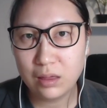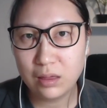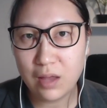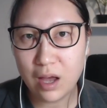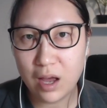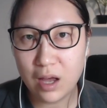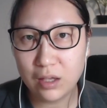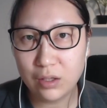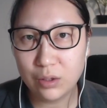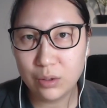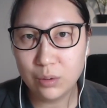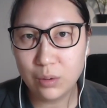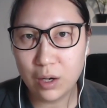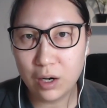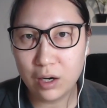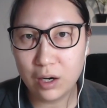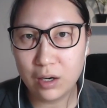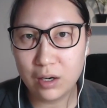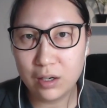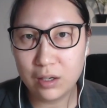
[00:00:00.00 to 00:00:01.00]
that you
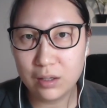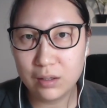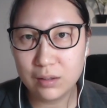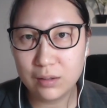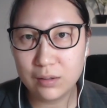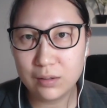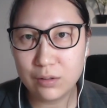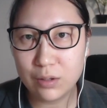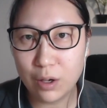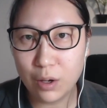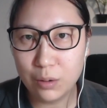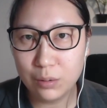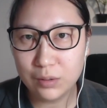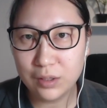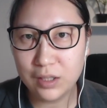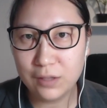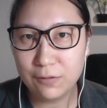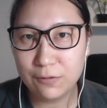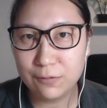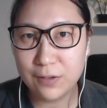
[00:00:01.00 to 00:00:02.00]
are
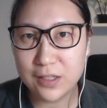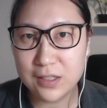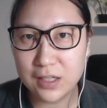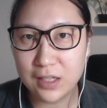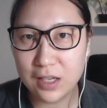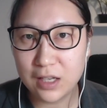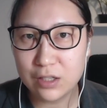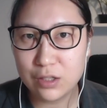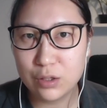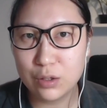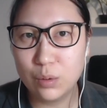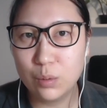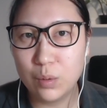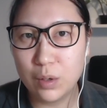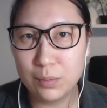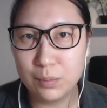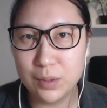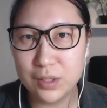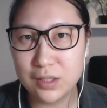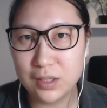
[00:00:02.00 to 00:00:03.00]
only fitting into
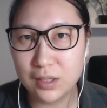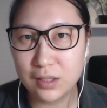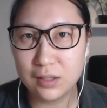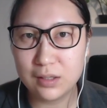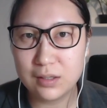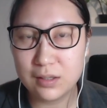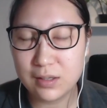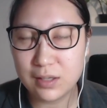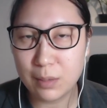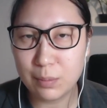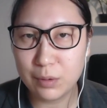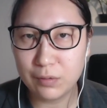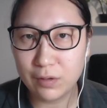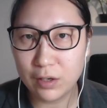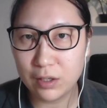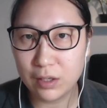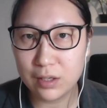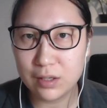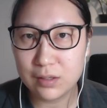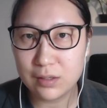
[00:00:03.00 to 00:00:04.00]
one particular type of
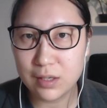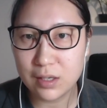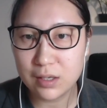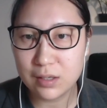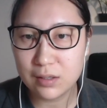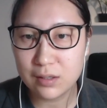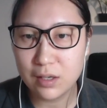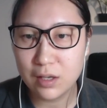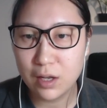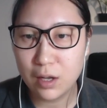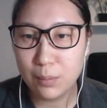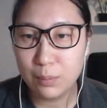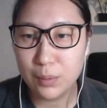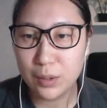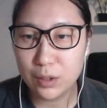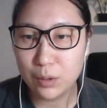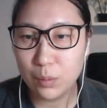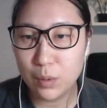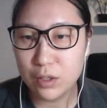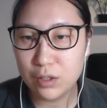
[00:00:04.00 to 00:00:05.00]
audiences, but
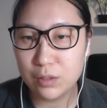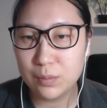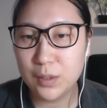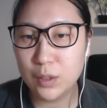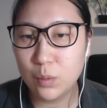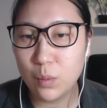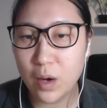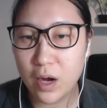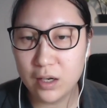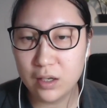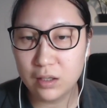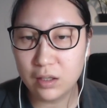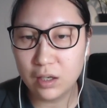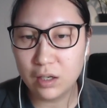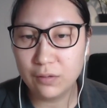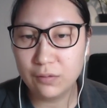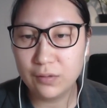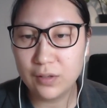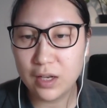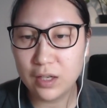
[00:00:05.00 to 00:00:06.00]
you want to be wide
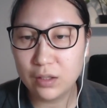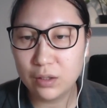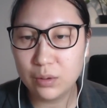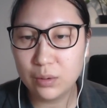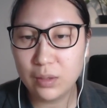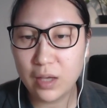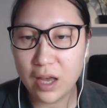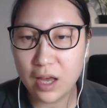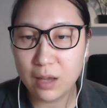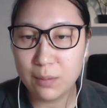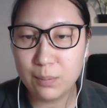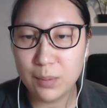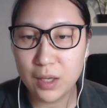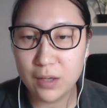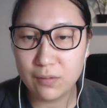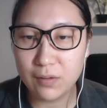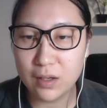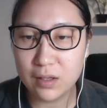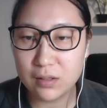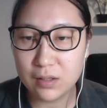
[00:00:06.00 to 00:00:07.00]
enough that you can
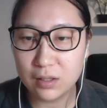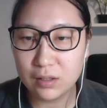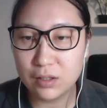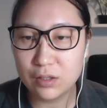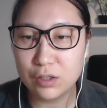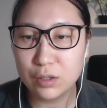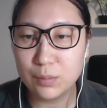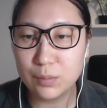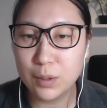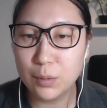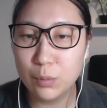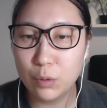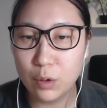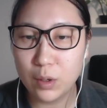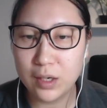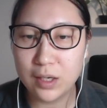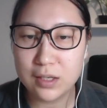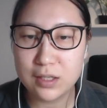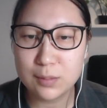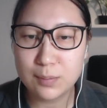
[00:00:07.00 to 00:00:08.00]
pivot a little bit more
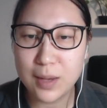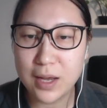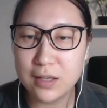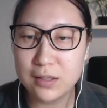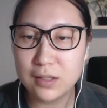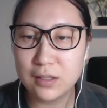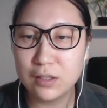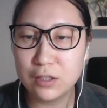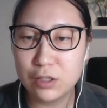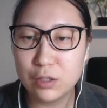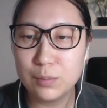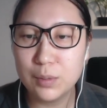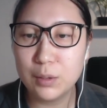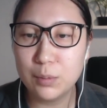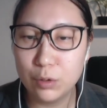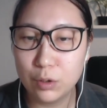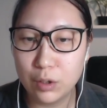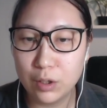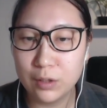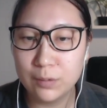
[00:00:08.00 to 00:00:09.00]
and expand a little bit
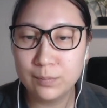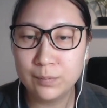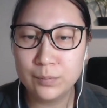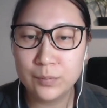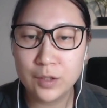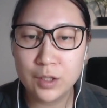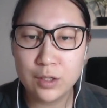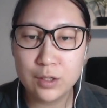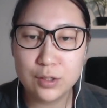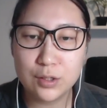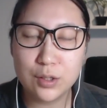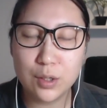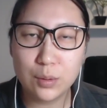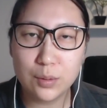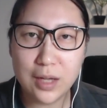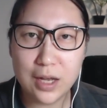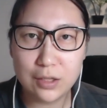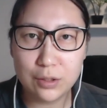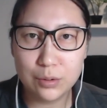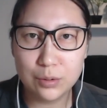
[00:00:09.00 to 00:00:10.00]
more so
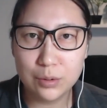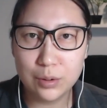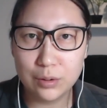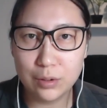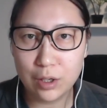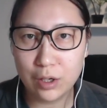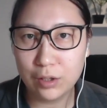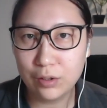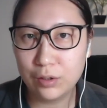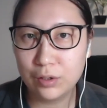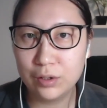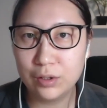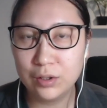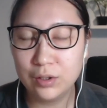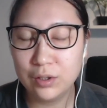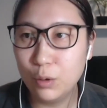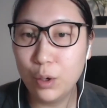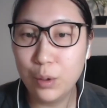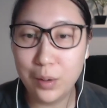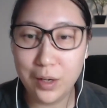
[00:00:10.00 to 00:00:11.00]
that you are not
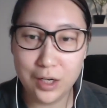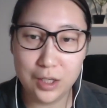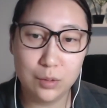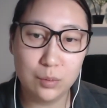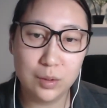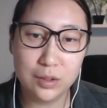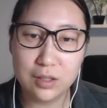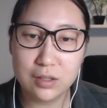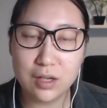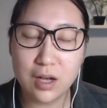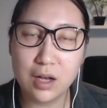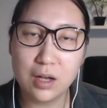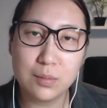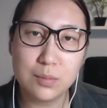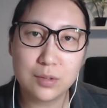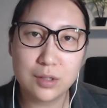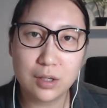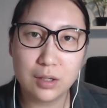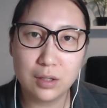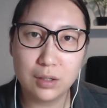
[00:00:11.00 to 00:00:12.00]
worried when the
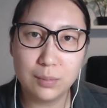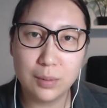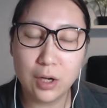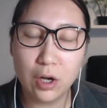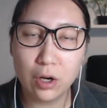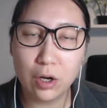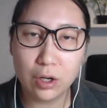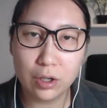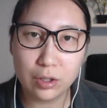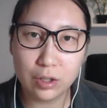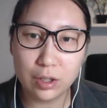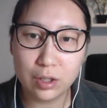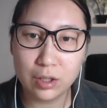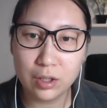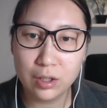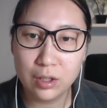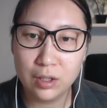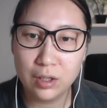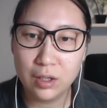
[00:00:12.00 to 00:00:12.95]
times are a bit harder,